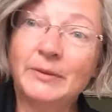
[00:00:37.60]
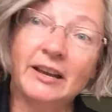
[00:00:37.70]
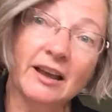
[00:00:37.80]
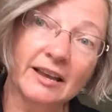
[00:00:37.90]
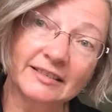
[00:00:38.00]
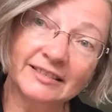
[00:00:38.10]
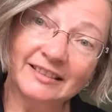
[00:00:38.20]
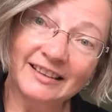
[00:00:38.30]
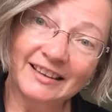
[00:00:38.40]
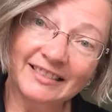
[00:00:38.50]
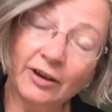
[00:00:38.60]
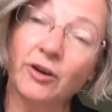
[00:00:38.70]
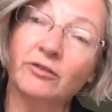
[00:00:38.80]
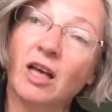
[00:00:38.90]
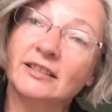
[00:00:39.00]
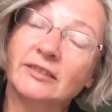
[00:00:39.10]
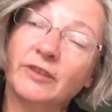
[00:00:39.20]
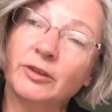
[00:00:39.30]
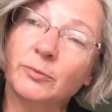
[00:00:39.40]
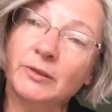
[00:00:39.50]
because there are lots of
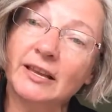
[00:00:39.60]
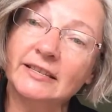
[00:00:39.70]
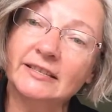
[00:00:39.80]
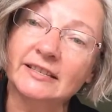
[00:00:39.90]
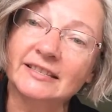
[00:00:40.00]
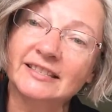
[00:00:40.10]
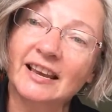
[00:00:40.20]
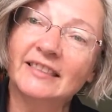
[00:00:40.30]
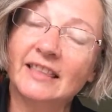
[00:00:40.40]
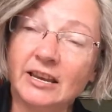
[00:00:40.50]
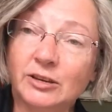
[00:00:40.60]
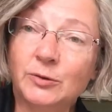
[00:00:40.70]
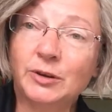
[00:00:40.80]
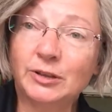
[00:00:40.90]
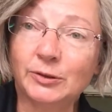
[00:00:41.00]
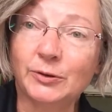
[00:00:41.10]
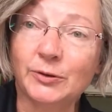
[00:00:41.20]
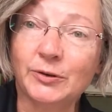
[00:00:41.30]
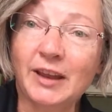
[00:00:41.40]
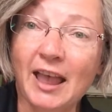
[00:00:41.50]
other places that you can
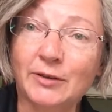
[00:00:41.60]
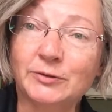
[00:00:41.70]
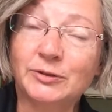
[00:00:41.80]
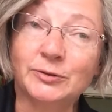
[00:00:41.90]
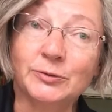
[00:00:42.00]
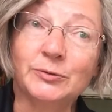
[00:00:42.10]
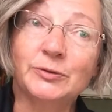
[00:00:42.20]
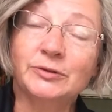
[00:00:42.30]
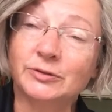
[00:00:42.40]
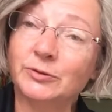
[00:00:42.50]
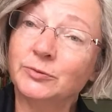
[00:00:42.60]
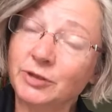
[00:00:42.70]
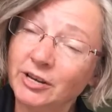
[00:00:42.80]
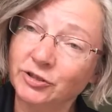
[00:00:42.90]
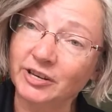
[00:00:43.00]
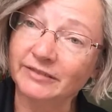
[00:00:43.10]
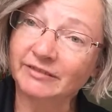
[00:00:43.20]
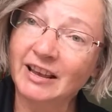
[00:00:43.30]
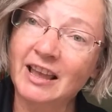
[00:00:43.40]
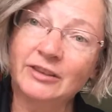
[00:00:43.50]
learn how to do judging.
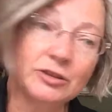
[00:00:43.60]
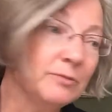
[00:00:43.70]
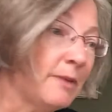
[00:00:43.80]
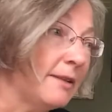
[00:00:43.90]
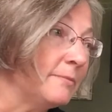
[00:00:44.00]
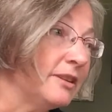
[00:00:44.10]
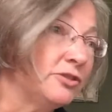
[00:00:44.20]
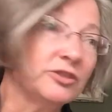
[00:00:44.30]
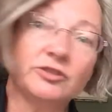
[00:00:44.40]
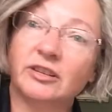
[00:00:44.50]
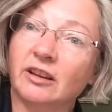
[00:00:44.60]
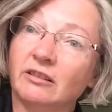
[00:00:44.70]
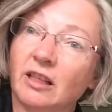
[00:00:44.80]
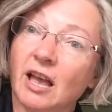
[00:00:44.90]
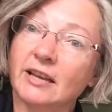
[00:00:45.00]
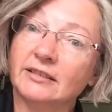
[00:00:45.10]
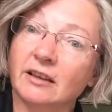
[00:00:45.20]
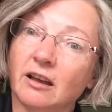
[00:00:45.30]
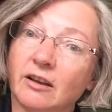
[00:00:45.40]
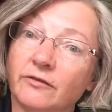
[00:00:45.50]
You might be judging a class
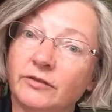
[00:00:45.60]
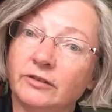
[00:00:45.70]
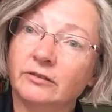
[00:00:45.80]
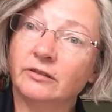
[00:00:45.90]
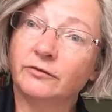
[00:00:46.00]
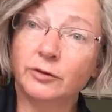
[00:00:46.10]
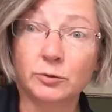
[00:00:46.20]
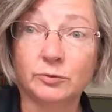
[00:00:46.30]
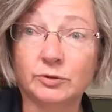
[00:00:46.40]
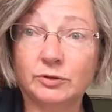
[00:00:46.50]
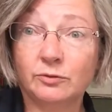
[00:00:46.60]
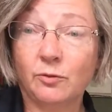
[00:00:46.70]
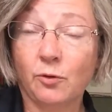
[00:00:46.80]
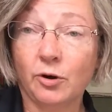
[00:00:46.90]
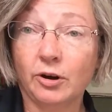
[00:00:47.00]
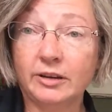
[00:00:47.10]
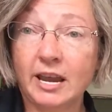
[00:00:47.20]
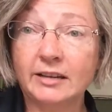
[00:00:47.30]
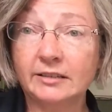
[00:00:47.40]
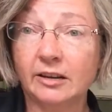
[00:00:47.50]
of foods, or
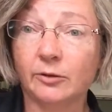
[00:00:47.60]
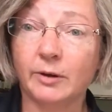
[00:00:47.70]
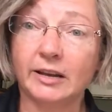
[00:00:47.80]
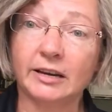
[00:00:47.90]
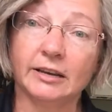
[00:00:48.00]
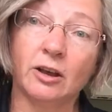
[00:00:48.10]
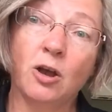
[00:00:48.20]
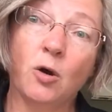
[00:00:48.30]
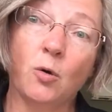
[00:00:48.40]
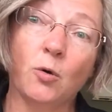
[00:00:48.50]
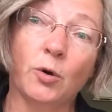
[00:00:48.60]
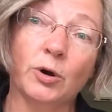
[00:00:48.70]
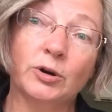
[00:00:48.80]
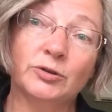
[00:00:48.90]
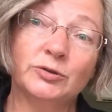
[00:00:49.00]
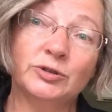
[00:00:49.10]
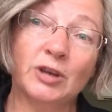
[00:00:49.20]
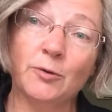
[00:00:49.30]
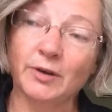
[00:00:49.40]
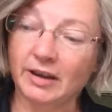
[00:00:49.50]
cake decorating, or
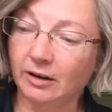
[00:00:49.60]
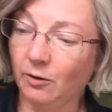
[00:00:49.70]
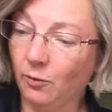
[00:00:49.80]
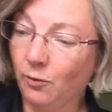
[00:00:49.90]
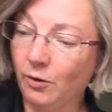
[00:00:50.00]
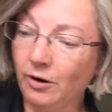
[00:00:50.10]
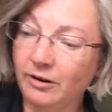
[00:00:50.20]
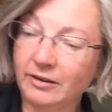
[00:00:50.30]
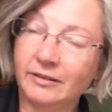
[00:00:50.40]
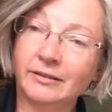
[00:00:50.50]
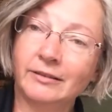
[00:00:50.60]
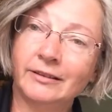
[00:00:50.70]
sewing, or